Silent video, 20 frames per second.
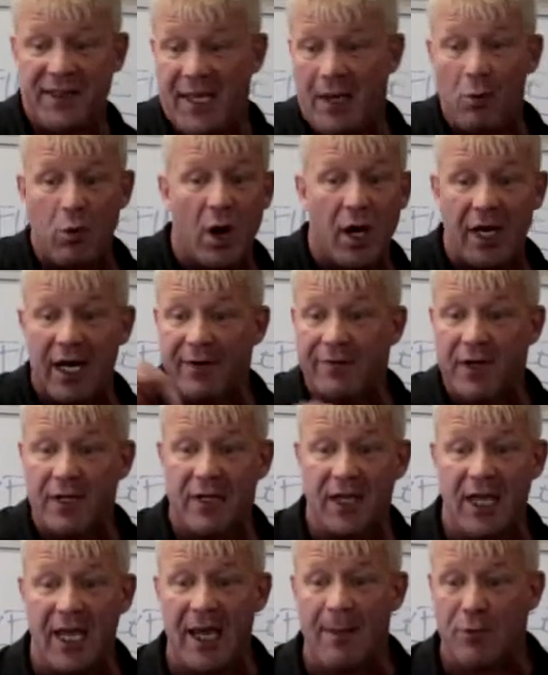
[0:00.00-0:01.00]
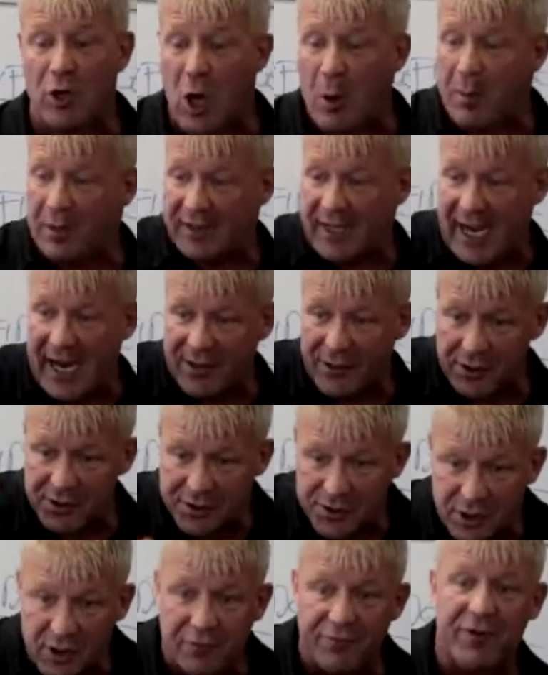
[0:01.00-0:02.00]
they won every game? No, but they had those
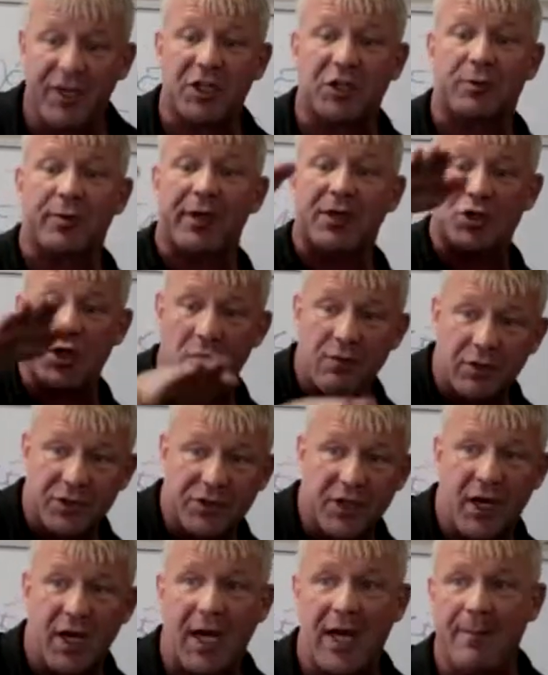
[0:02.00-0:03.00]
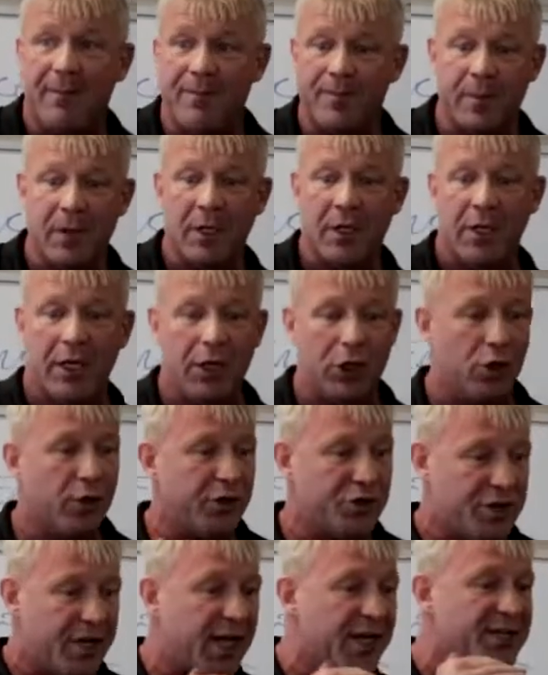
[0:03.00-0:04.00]
little victories over time. And you know,
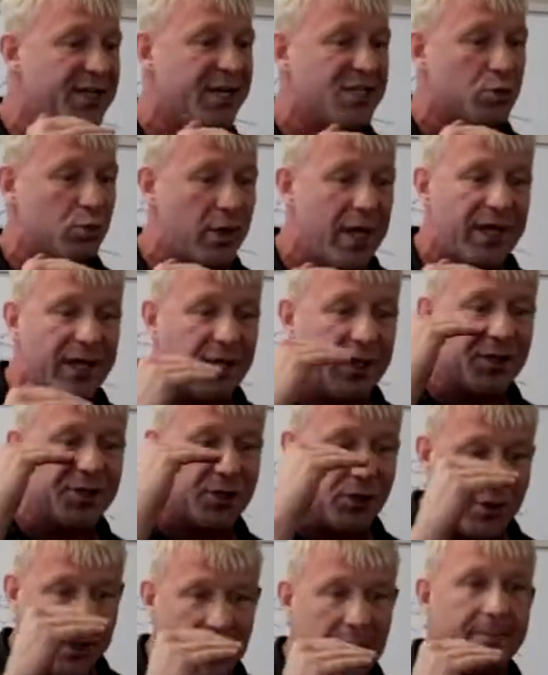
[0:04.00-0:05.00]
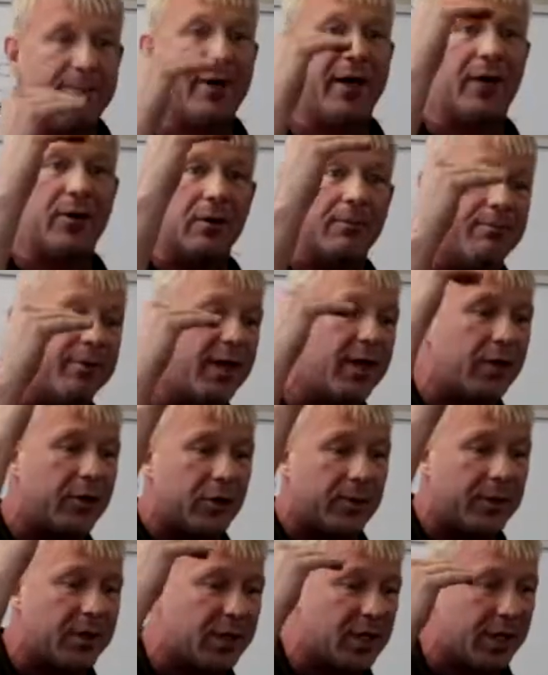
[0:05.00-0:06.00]
chess has rankings, so you get better and better,
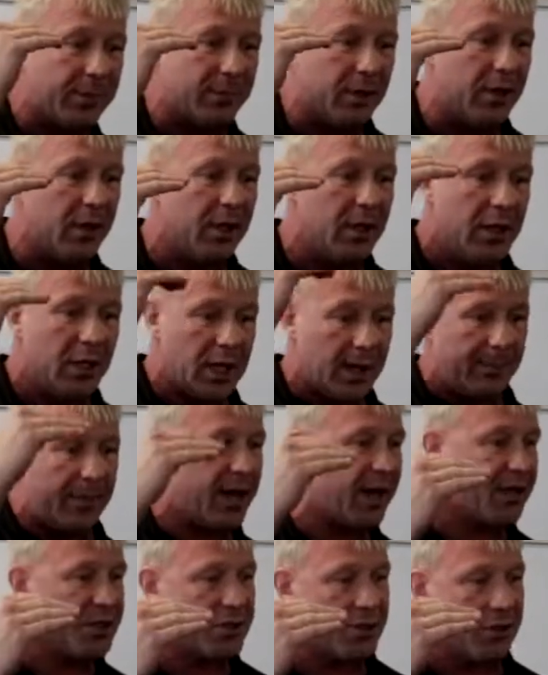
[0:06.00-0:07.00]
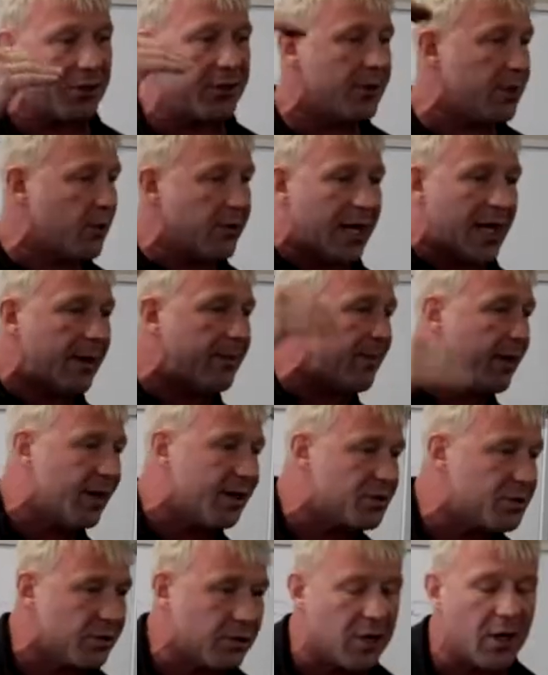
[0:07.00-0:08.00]
and you become a master, then a
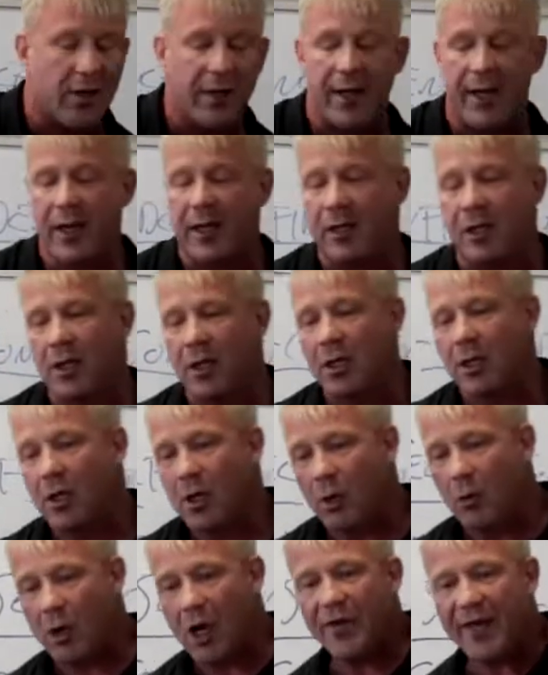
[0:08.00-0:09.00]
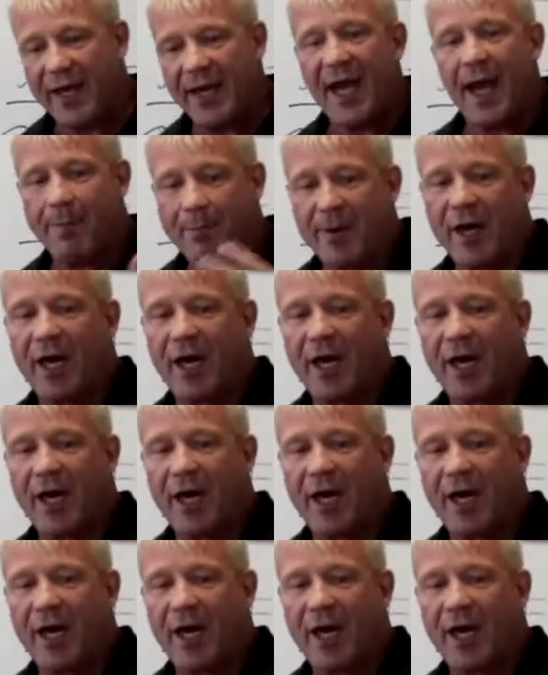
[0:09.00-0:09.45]
grandmaster, and all that. Well, they got